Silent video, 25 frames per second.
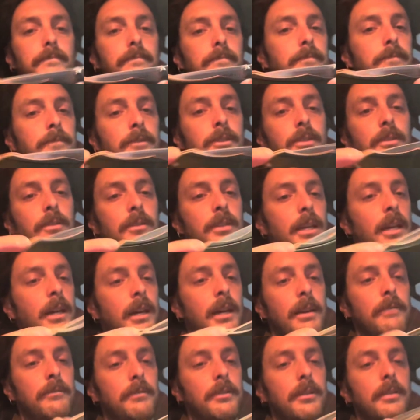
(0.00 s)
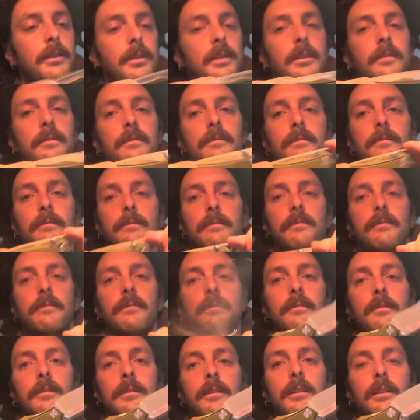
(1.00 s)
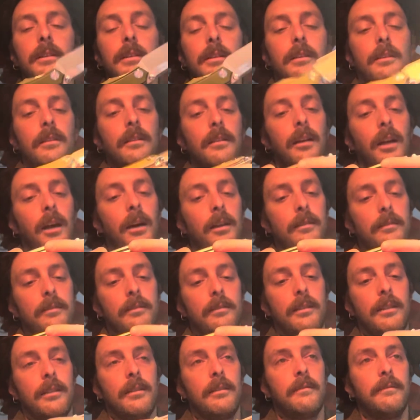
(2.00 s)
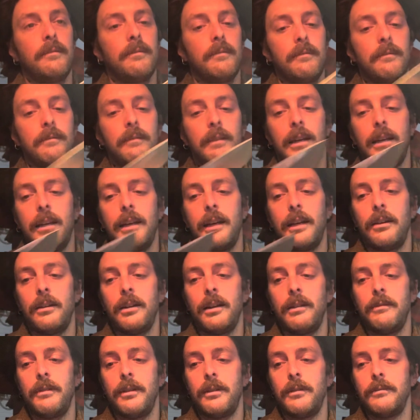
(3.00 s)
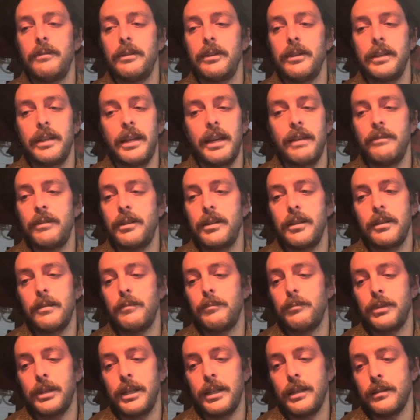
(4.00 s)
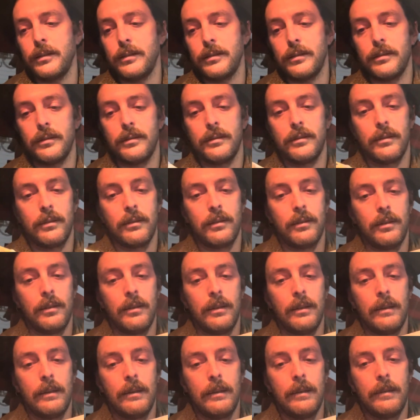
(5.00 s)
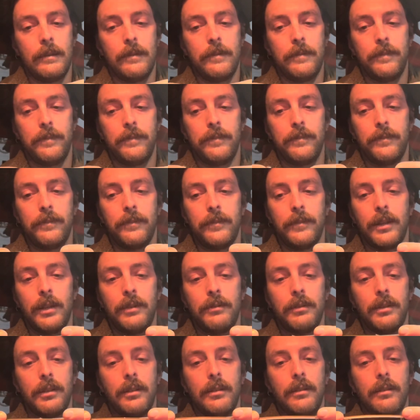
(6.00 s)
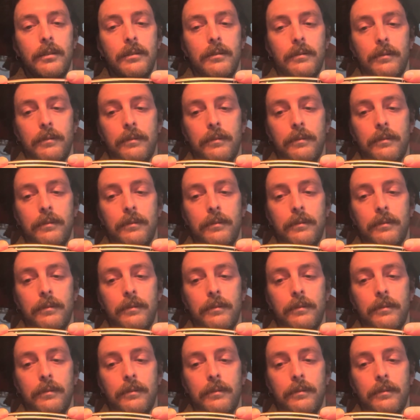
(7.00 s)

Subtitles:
So yeah, I really, honestly, I don't really have any complaints. I really don't.